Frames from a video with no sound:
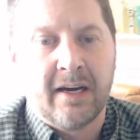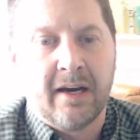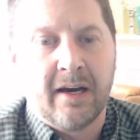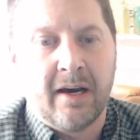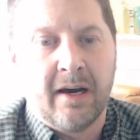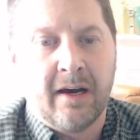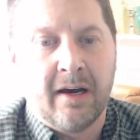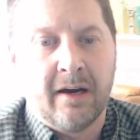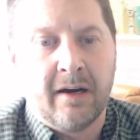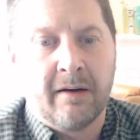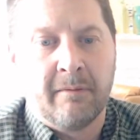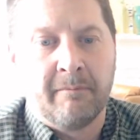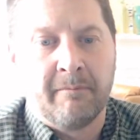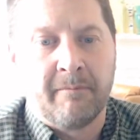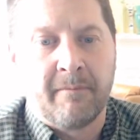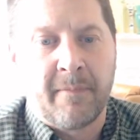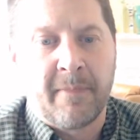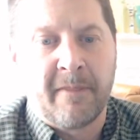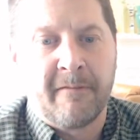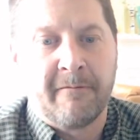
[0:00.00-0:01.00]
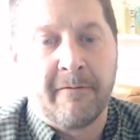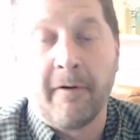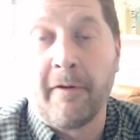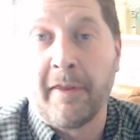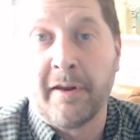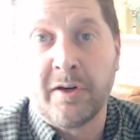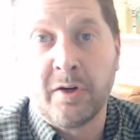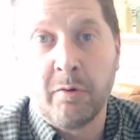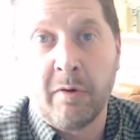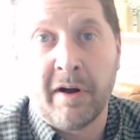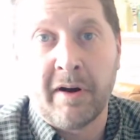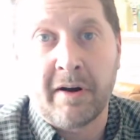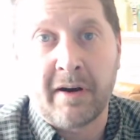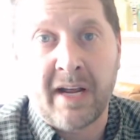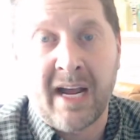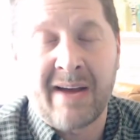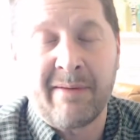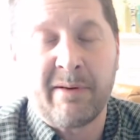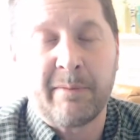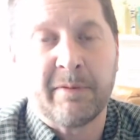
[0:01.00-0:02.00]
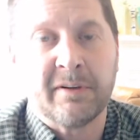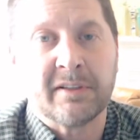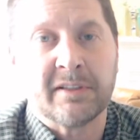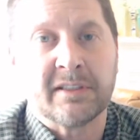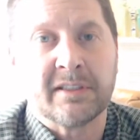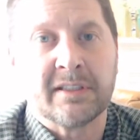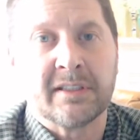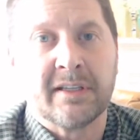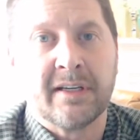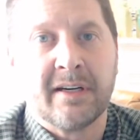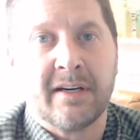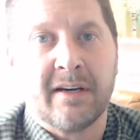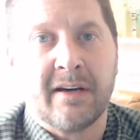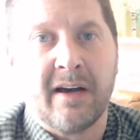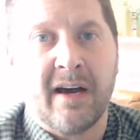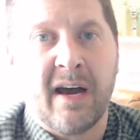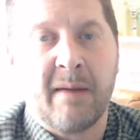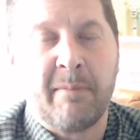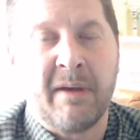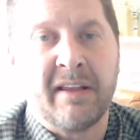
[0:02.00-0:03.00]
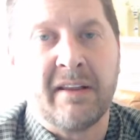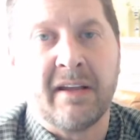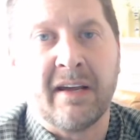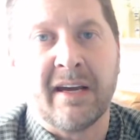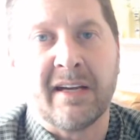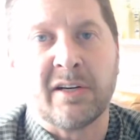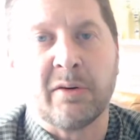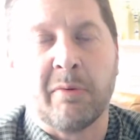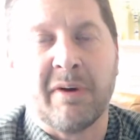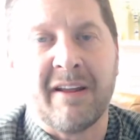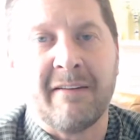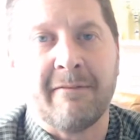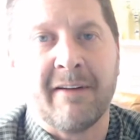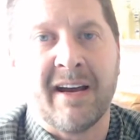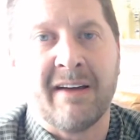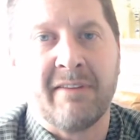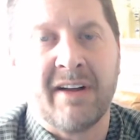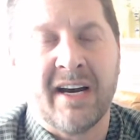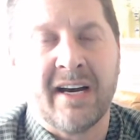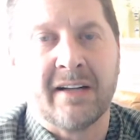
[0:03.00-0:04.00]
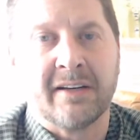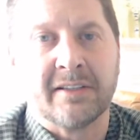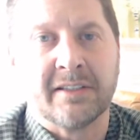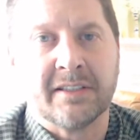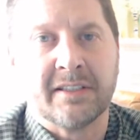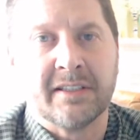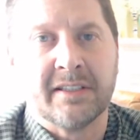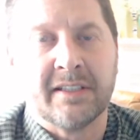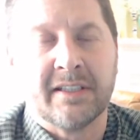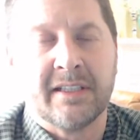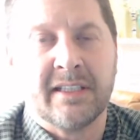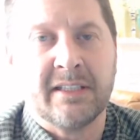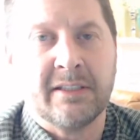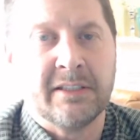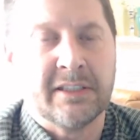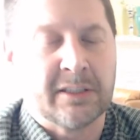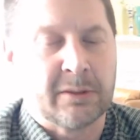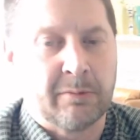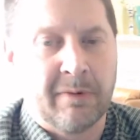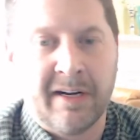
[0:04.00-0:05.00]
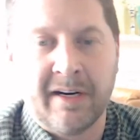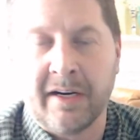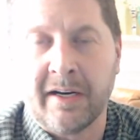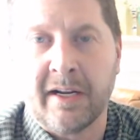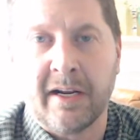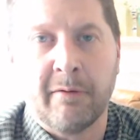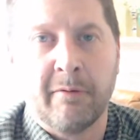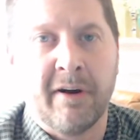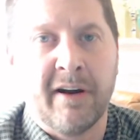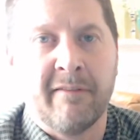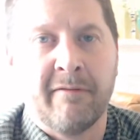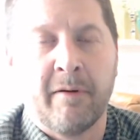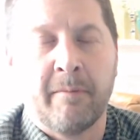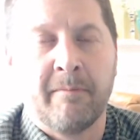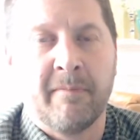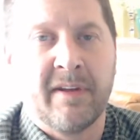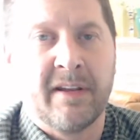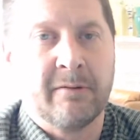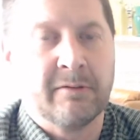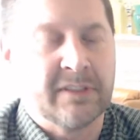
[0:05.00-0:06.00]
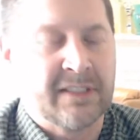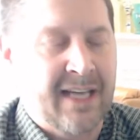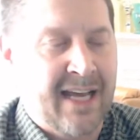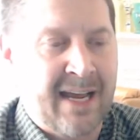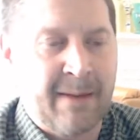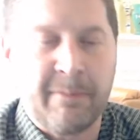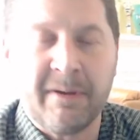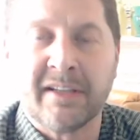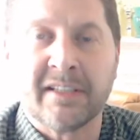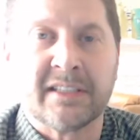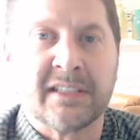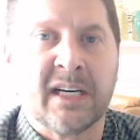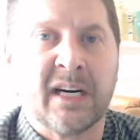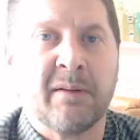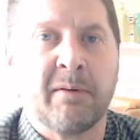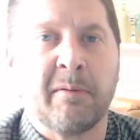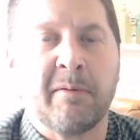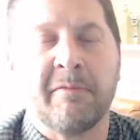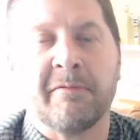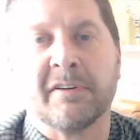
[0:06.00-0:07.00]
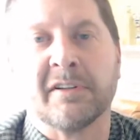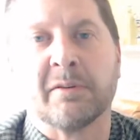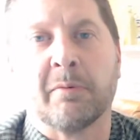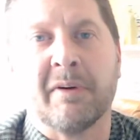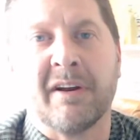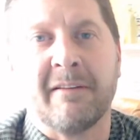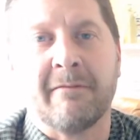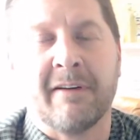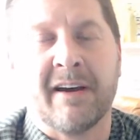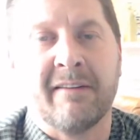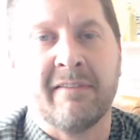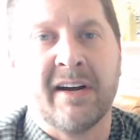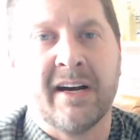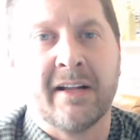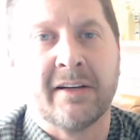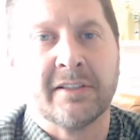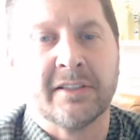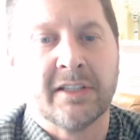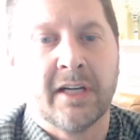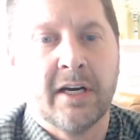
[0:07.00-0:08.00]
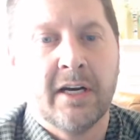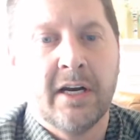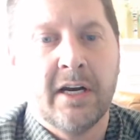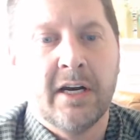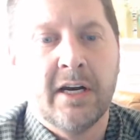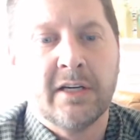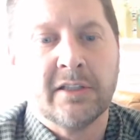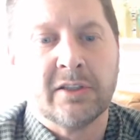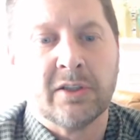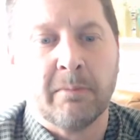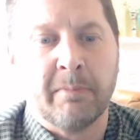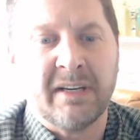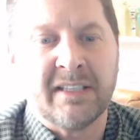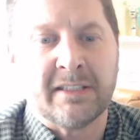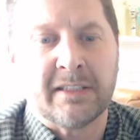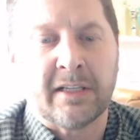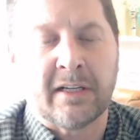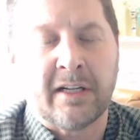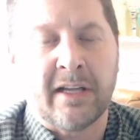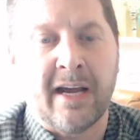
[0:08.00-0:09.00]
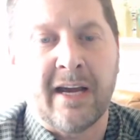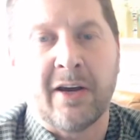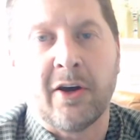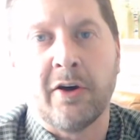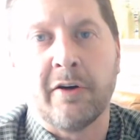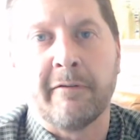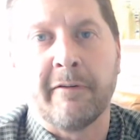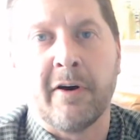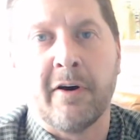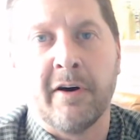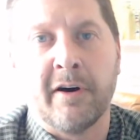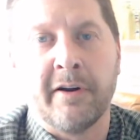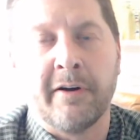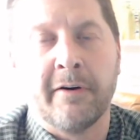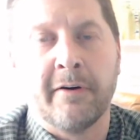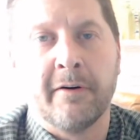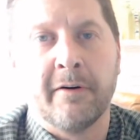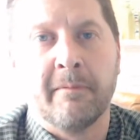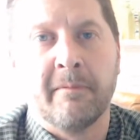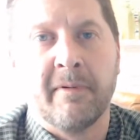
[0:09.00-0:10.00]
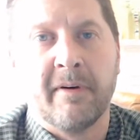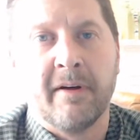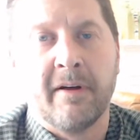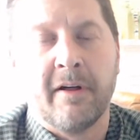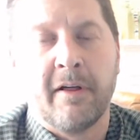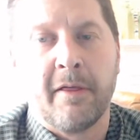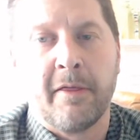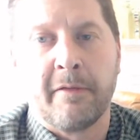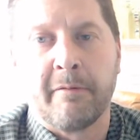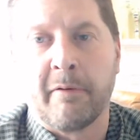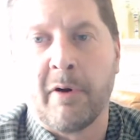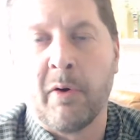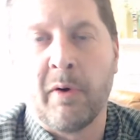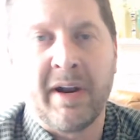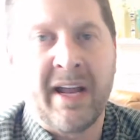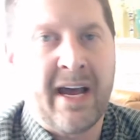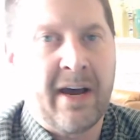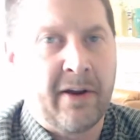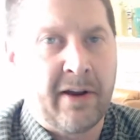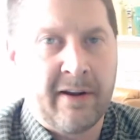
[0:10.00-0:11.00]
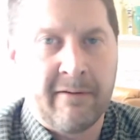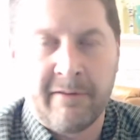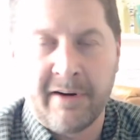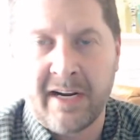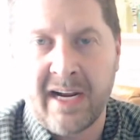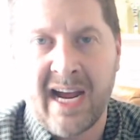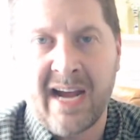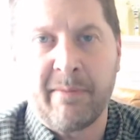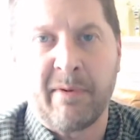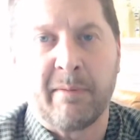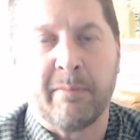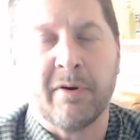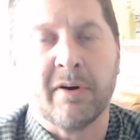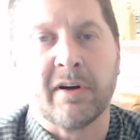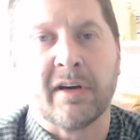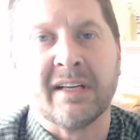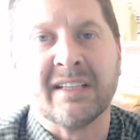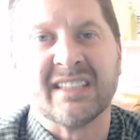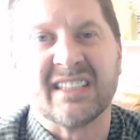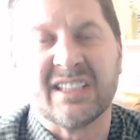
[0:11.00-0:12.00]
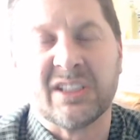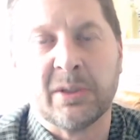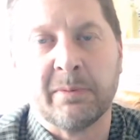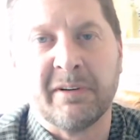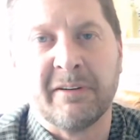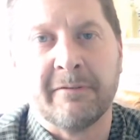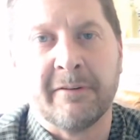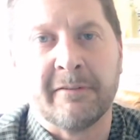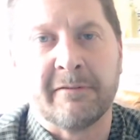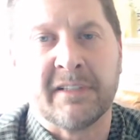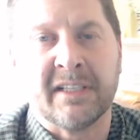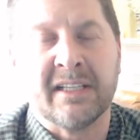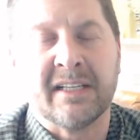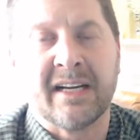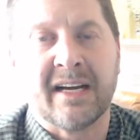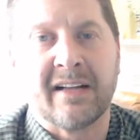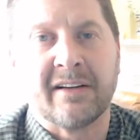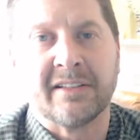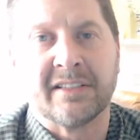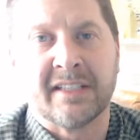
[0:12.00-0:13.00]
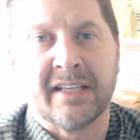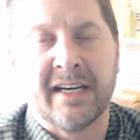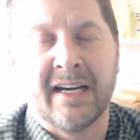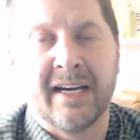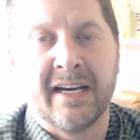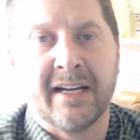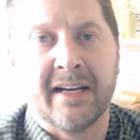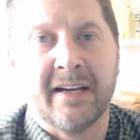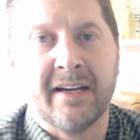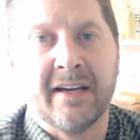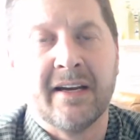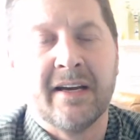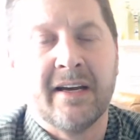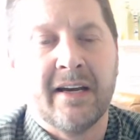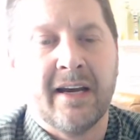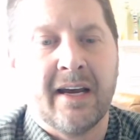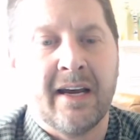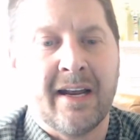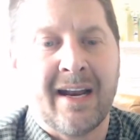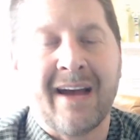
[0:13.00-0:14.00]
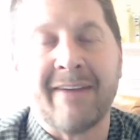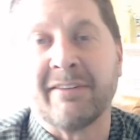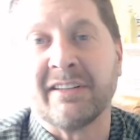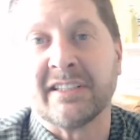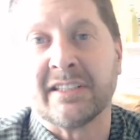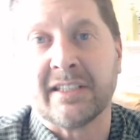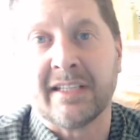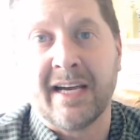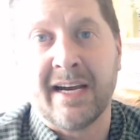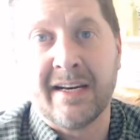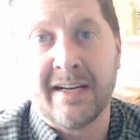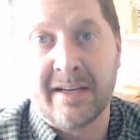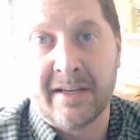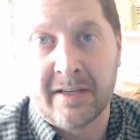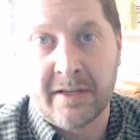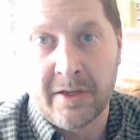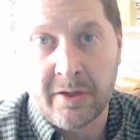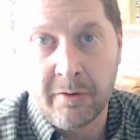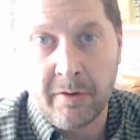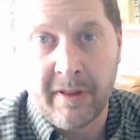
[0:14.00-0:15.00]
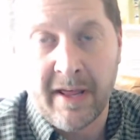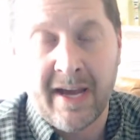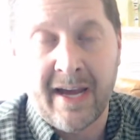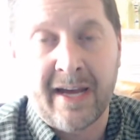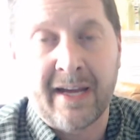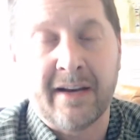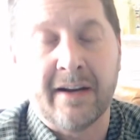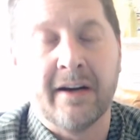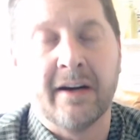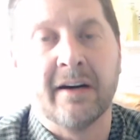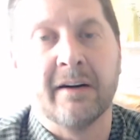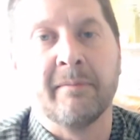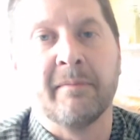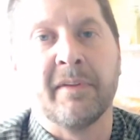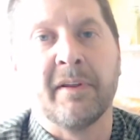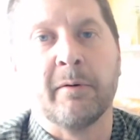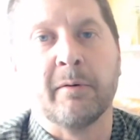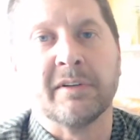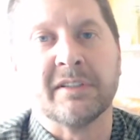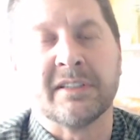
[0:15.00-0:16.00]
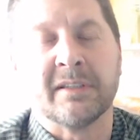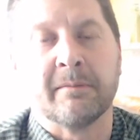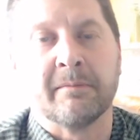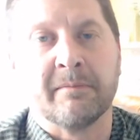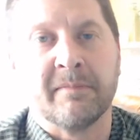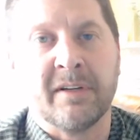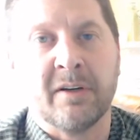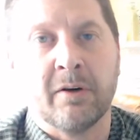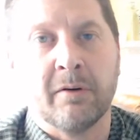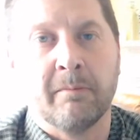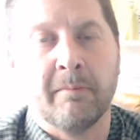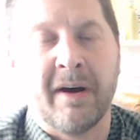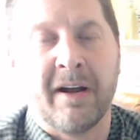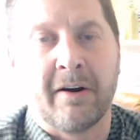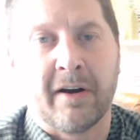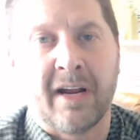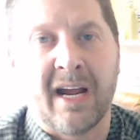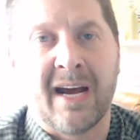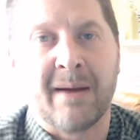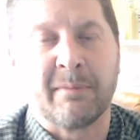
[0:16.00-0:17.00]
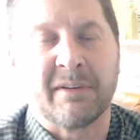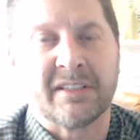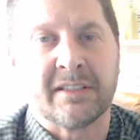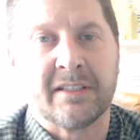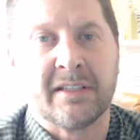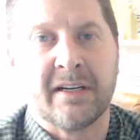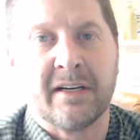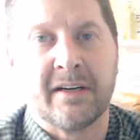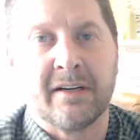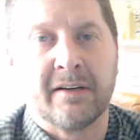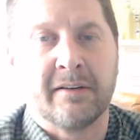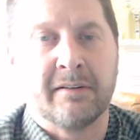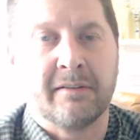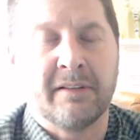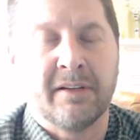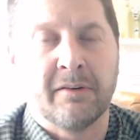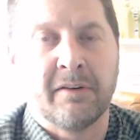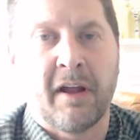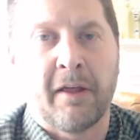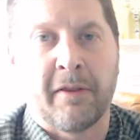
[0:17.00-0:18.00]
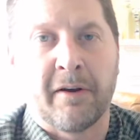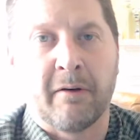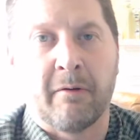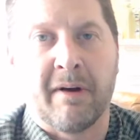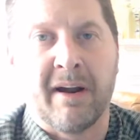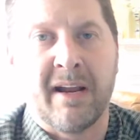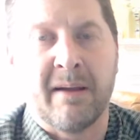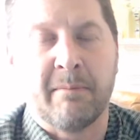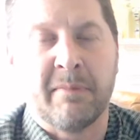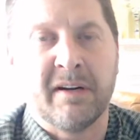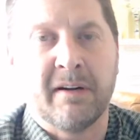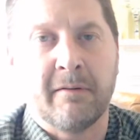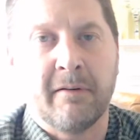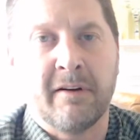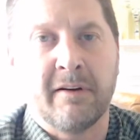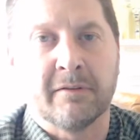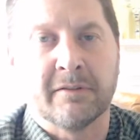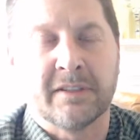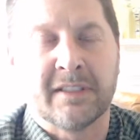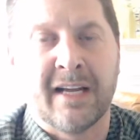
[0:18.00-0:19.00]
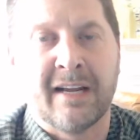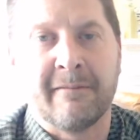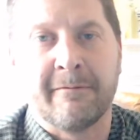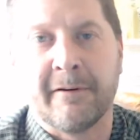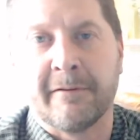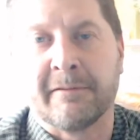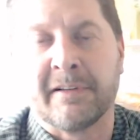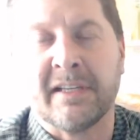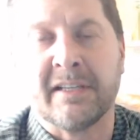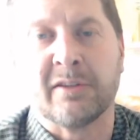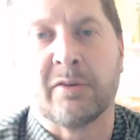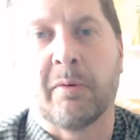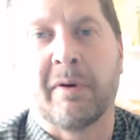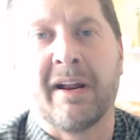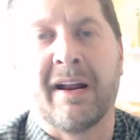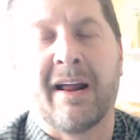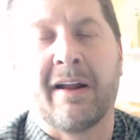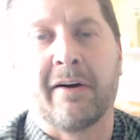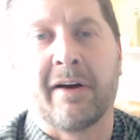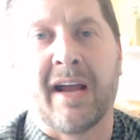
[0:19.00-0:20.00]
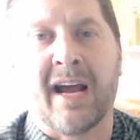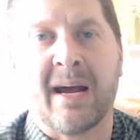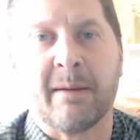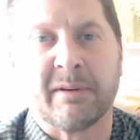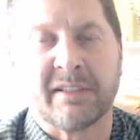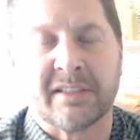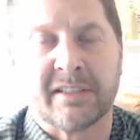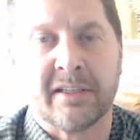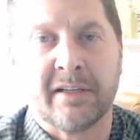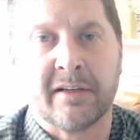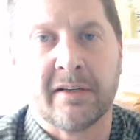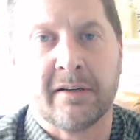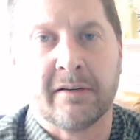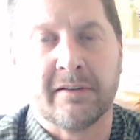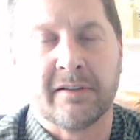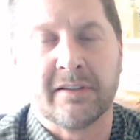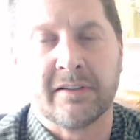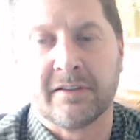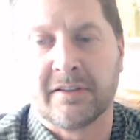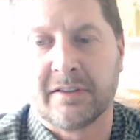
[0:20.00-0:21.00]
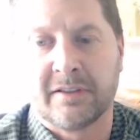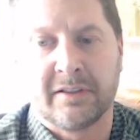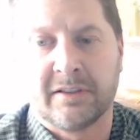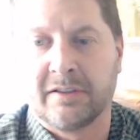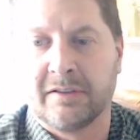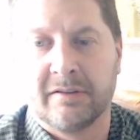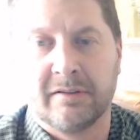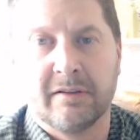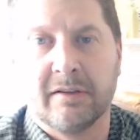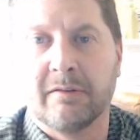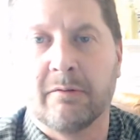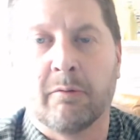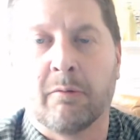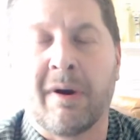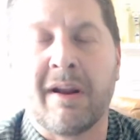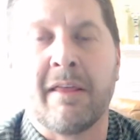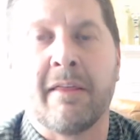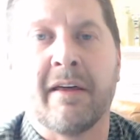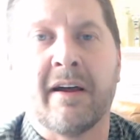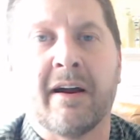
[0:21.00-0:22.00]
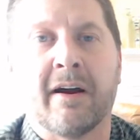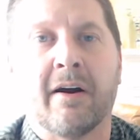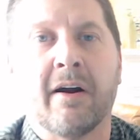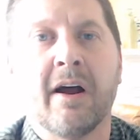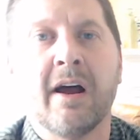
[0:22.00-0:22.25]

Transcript: Um, for the 200 comic books, I paid the guy $25. He just wanted to get rid of them. He was happy to sell them to me for $25. So basically, I could have gone home, thrown out every comic book, and still been $15 ahead. And obviously, I didn't do that. Um, there were some, you know, better comics in there. You know, nothing great, but you know, 10, 15, 20 dollar comics in there, right there.